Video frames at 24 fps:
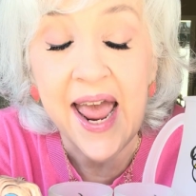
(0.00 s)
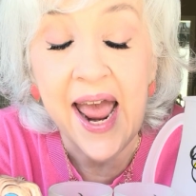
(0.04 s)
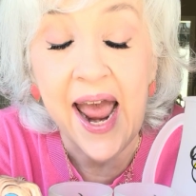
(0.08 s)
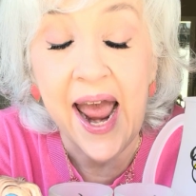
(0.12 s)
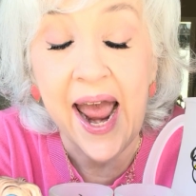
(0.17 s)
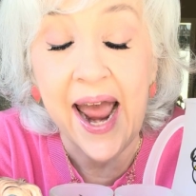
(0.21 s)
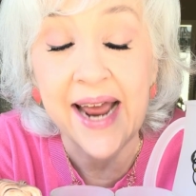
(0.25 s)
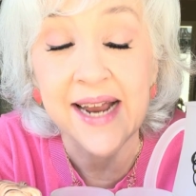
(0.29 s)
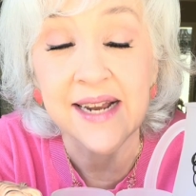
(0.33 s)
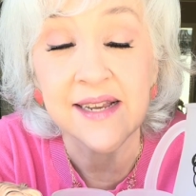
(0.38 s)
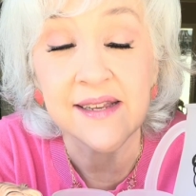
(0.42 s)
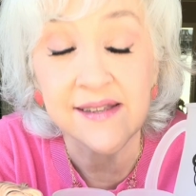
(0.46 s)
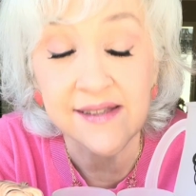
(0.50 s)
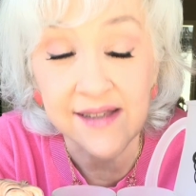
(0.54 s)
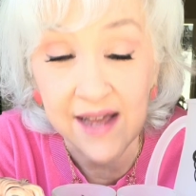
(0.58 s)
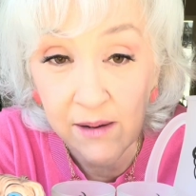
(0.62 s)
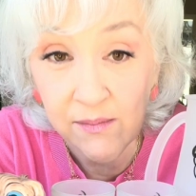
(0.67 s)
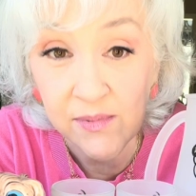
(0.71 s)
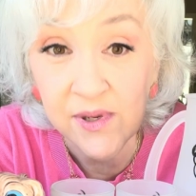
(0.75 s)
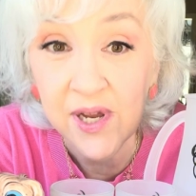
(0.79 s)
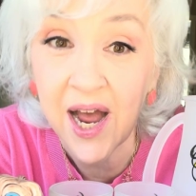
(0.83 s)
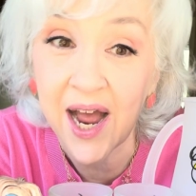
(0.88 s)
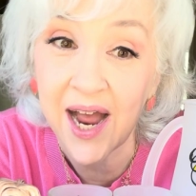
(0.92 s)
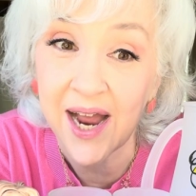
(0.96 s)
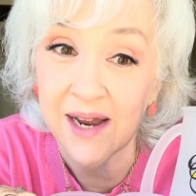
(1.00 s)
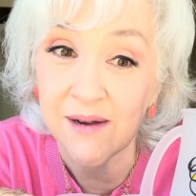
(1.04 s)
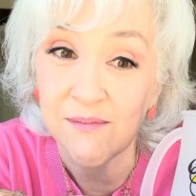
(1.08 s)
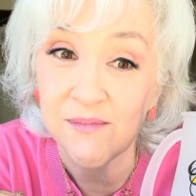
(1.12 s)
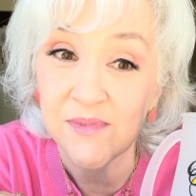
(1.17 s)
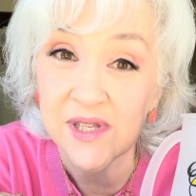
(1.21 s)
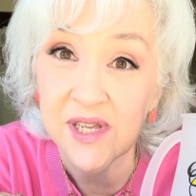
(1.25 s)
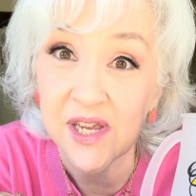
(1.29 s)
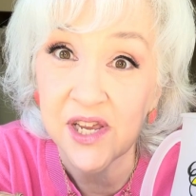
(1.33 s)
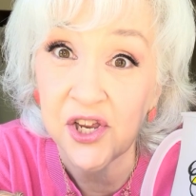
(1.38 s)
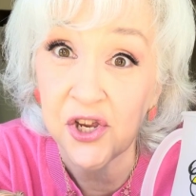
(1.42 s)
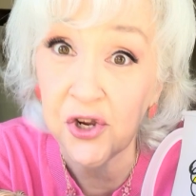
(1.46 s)
And
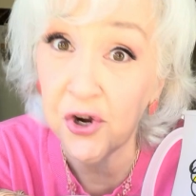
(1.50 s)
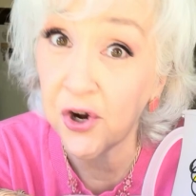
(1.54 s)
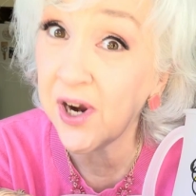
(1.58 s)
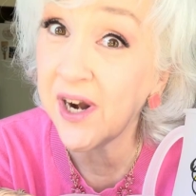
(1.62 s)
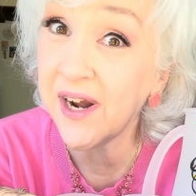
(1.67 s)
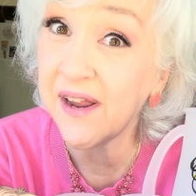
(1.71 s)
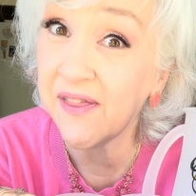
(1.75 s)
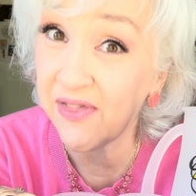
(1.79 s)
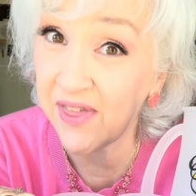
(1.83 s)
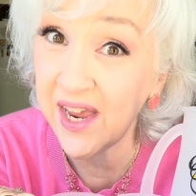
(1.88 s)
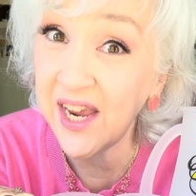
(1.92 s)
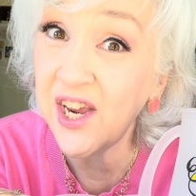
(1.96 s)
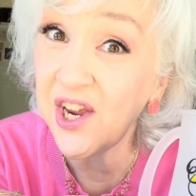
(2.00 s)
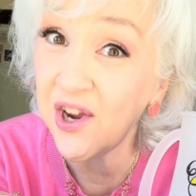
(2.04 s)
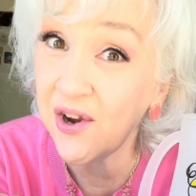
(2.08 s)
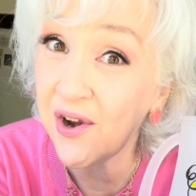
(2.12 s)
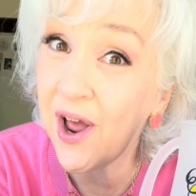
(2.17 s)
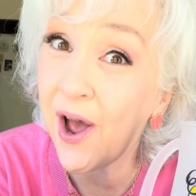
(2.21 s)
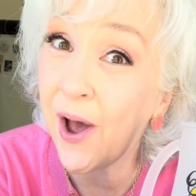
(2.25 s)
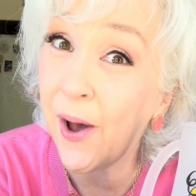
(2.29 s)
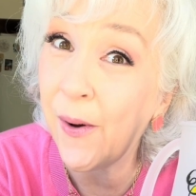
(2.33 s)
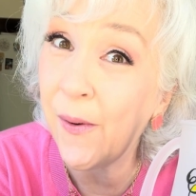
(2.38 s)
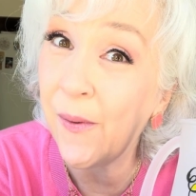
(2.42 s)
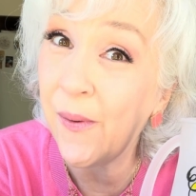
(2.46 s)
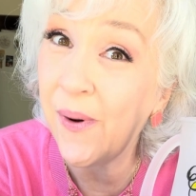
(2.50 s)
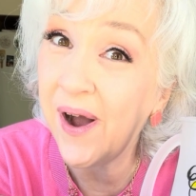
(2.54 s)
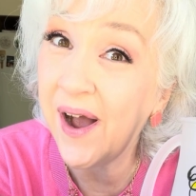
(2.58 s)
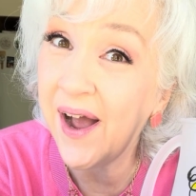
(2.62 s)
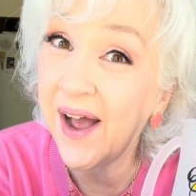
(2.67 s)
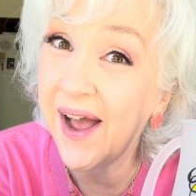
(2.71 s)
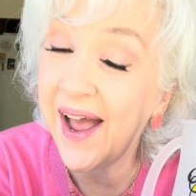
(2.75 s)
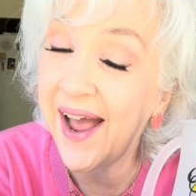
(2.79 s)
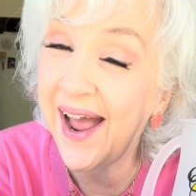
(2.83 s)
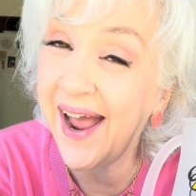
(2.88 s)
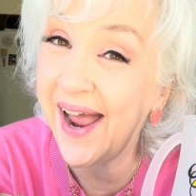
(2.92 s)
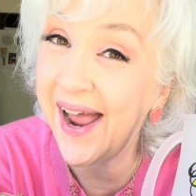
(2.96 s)
sometimes you're gonna think you know,
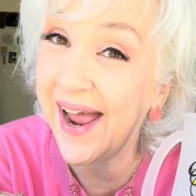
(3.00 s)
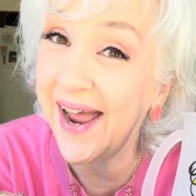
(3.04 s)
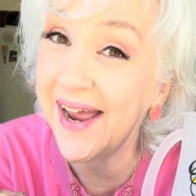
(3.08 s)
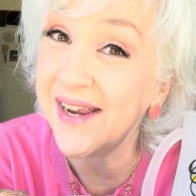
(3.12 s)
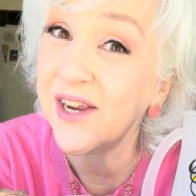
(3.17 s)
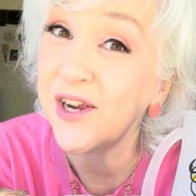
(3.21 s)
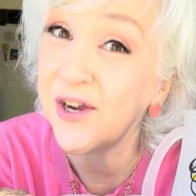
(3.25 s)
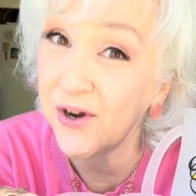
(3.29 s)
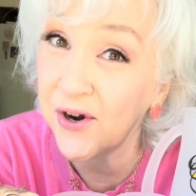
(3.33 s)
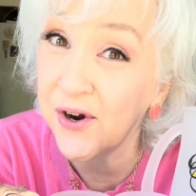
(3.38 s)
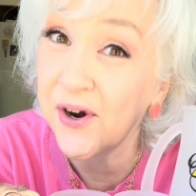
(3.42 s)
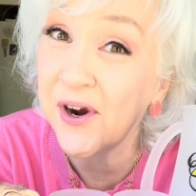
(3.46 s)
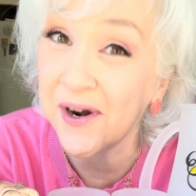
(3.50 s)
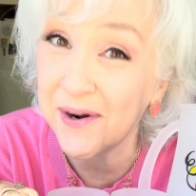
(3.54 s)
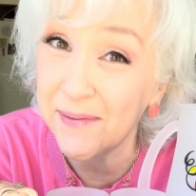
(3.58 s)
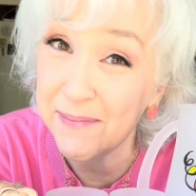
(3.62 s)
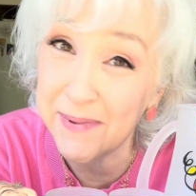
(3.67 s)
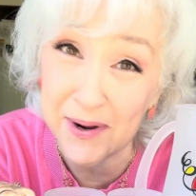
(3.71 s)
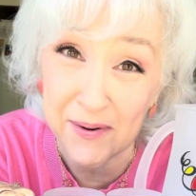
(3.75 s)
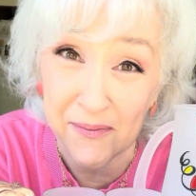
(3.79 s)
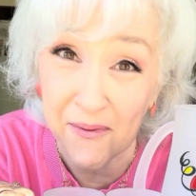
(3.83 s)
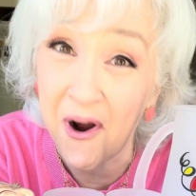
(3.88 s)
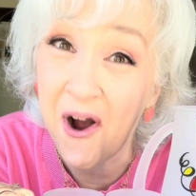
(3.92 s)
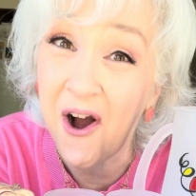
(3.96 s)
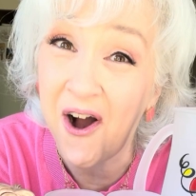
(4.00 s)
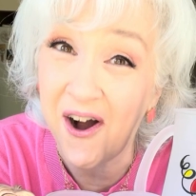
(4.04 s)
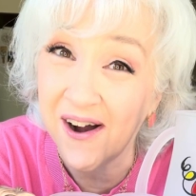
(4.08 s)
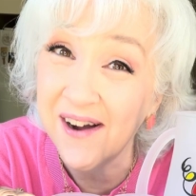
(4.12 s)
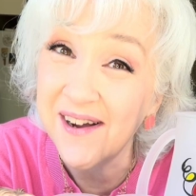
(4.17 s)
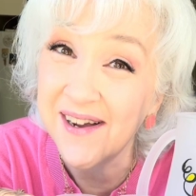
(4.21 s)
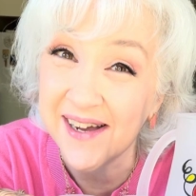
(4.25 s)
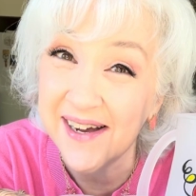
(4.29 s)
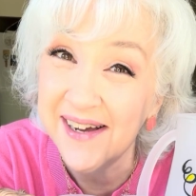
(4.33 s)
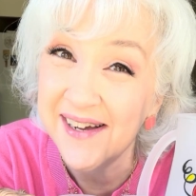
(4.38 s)
and you're gonna be wrong.